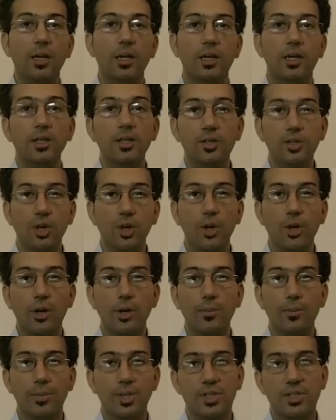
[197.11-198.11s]

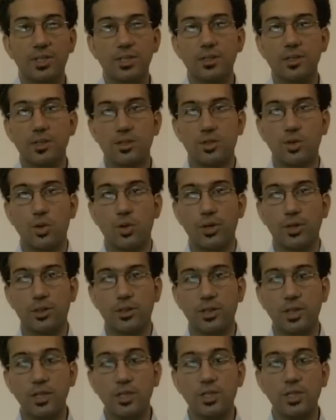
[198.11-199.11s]
Intermittent
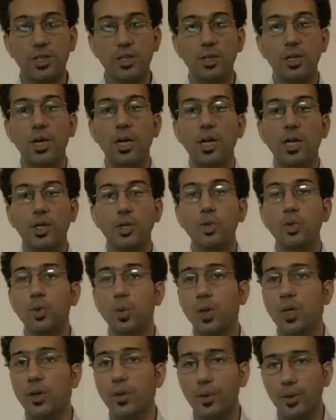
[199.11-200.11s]
disorientation,
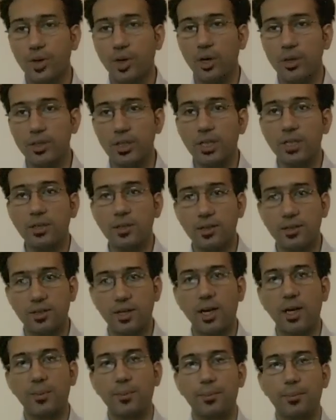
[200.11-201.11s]
usually regarding the
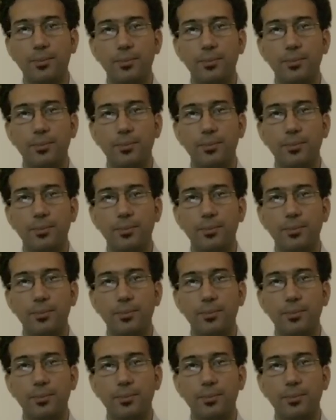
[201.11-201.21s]
time.